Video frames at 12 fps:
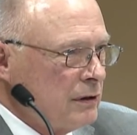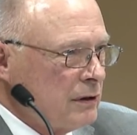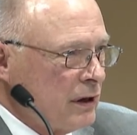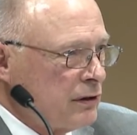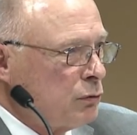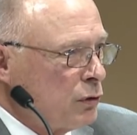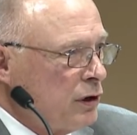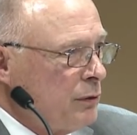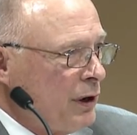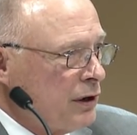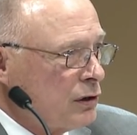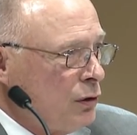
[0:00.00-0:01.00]
Let's worry
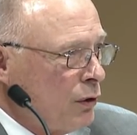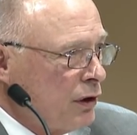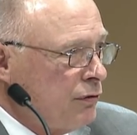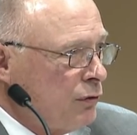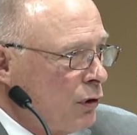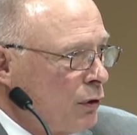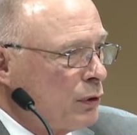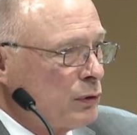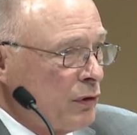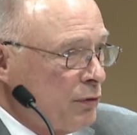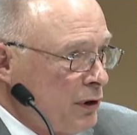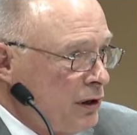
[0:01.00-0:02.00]
about going forward
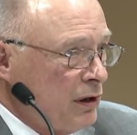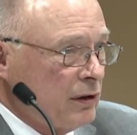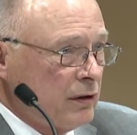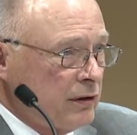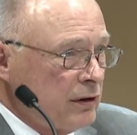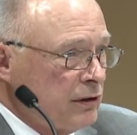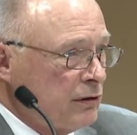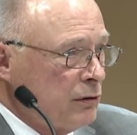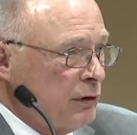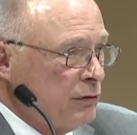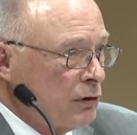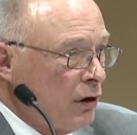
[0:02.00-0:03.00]
with many of the things that
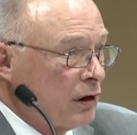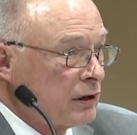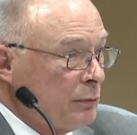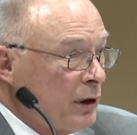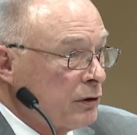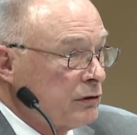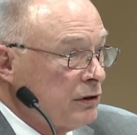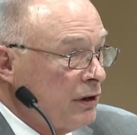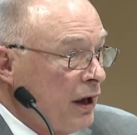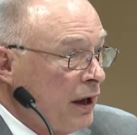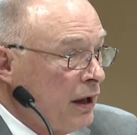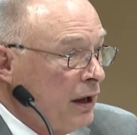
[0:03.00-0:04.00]
we've talked about
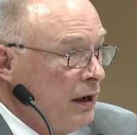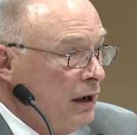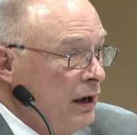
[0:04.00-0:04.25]
today